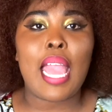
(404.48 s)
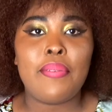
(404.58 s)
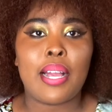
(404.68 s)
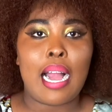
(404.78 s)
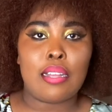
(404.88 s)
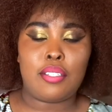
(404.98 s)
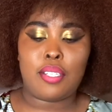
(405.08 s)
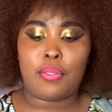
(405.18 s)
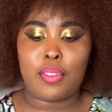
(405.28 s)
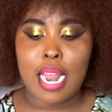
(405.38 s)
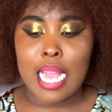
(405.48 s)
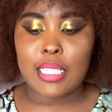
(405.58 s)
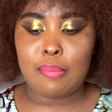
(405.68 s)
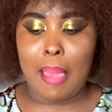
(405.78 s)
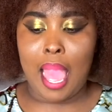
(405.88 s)
Anyway guys, so the
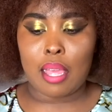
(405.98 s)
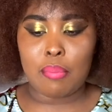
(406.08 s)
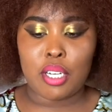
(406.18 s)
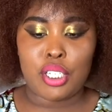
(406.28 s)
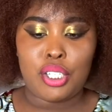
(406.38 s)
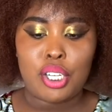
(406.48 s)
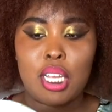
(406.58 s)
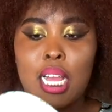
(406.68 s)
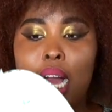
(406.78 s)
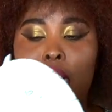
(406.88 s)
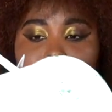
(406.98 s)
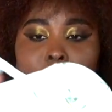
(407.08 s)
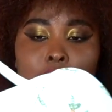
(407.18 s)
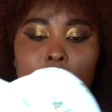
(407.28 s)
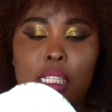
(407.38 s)
next bag I'm gonna show you guys
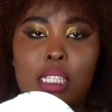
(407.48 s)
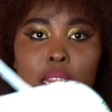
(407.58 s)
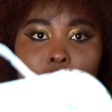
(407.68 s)
is